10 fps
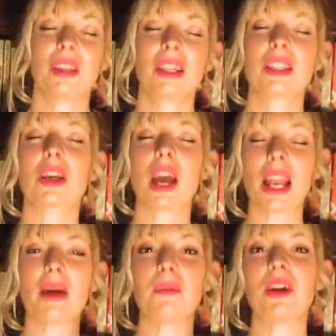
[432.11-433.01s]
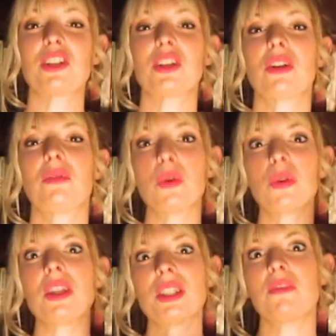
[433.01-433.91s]
It's a collaboration of all
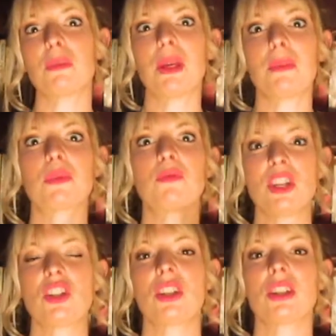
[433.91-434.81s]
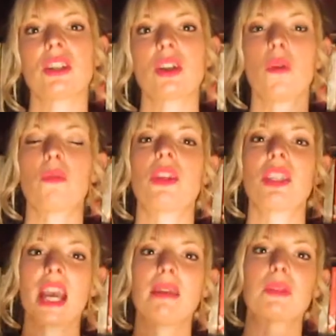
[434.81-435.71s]
those different people's visions of the
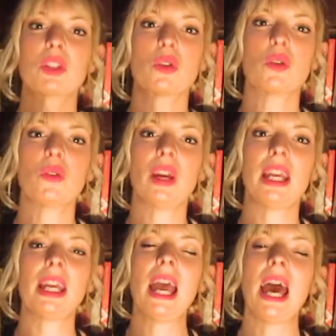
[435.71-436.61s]
same story,